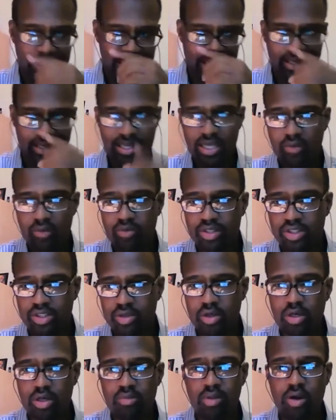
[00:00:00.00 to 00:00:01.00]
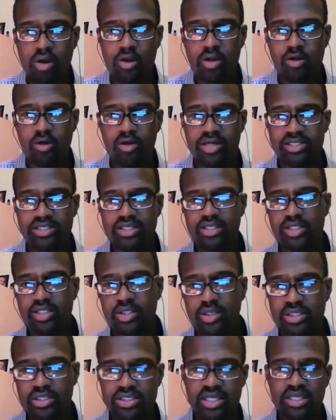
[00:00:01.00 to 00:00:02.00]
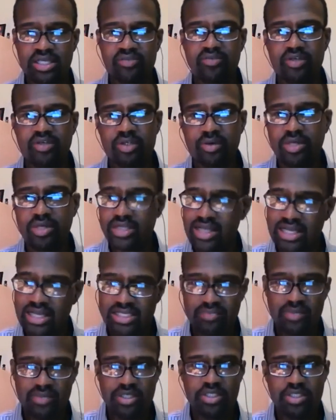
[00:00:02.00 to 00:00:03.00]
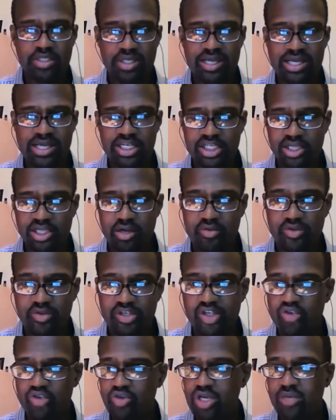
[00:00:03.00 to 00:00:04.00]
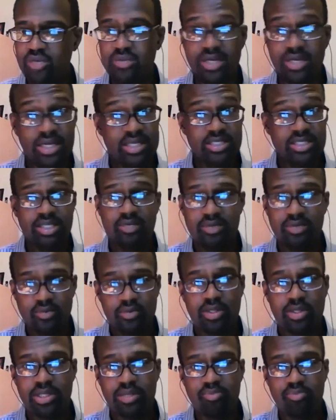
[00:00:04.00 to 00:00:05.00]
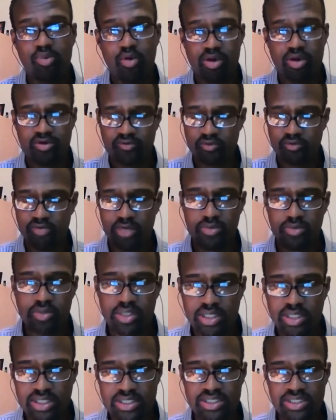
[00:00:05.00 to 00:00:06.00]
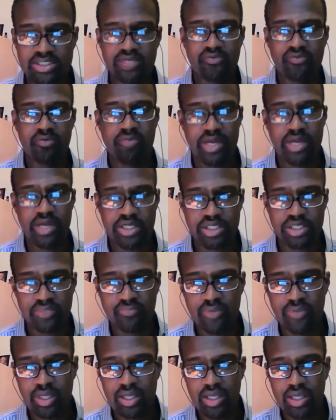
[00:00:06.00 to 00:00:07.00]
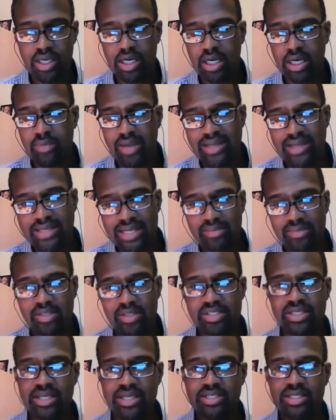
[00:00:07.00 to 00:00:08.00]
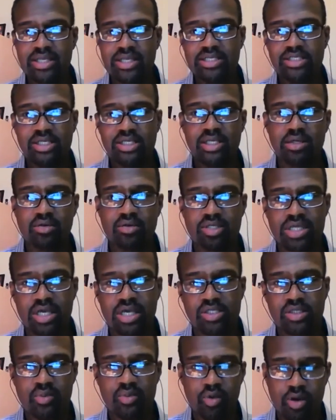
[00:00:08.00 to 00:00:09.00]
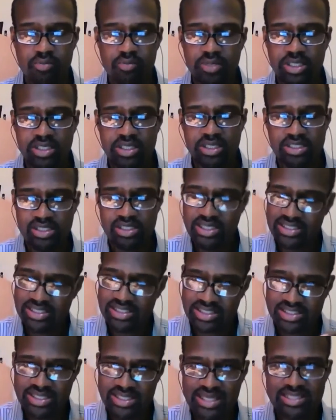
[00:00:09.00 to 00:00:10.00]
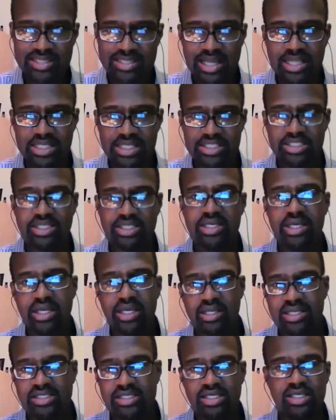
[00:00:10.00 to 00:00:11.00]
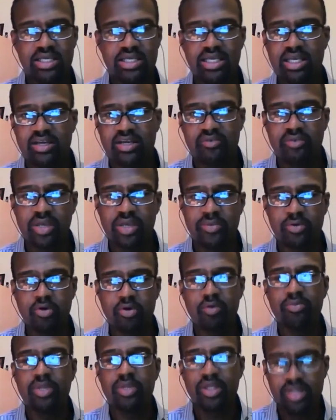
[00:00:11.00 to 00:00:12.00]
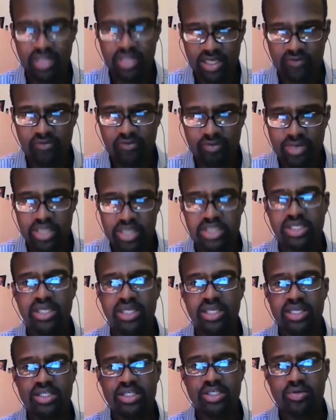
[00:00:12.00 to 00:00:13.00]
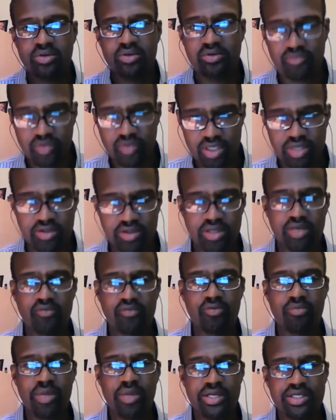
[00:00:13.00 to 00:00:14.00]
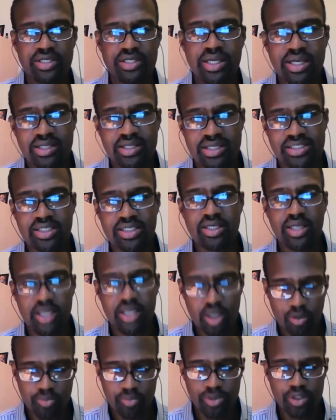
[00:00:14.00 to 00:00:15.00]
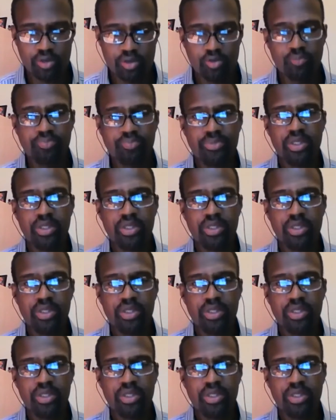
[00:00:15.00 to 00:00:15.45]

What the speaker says: hey, what's going on, Mario? I see you joining. Thanks for joining, guys. Make sure you guys share this stream. It's going to be really important for people to get this information. I named it Technology Killed Child Support because it's the technology that's going to give people the information and get you in front of the information that's going to help you